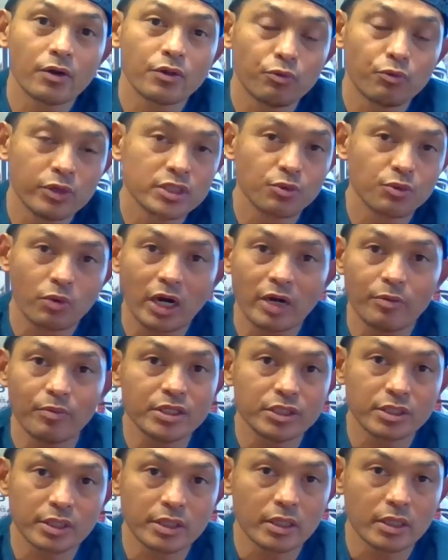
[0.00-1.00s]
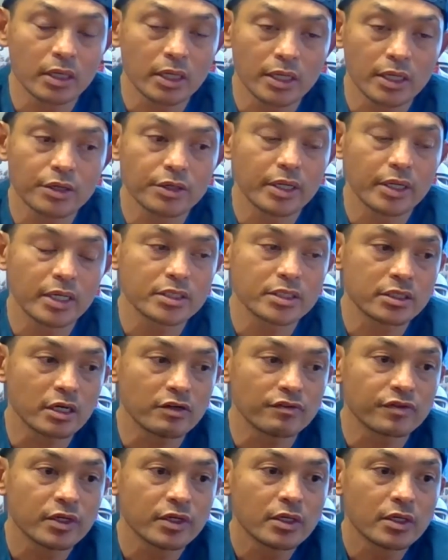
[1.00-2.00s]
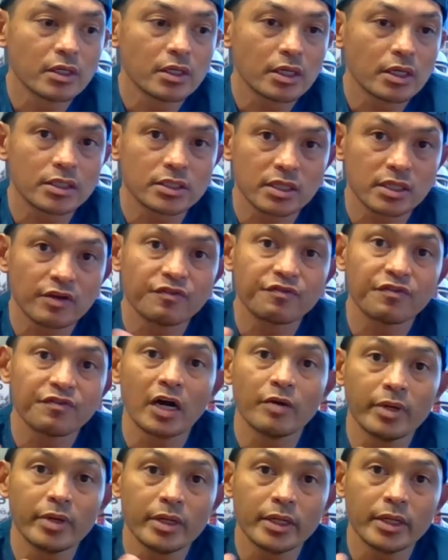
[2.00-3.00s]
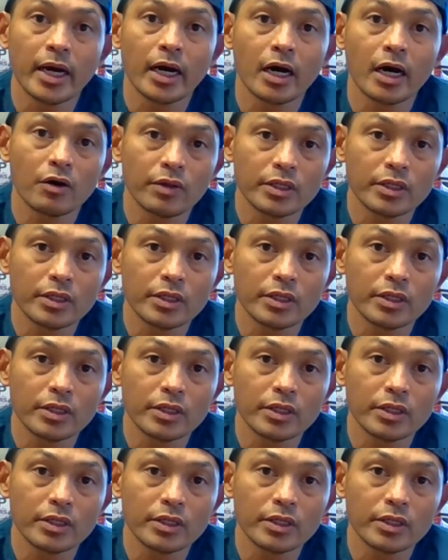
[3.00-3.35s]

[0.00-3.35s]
The reason why I mentioned the internet stuff because they find me now.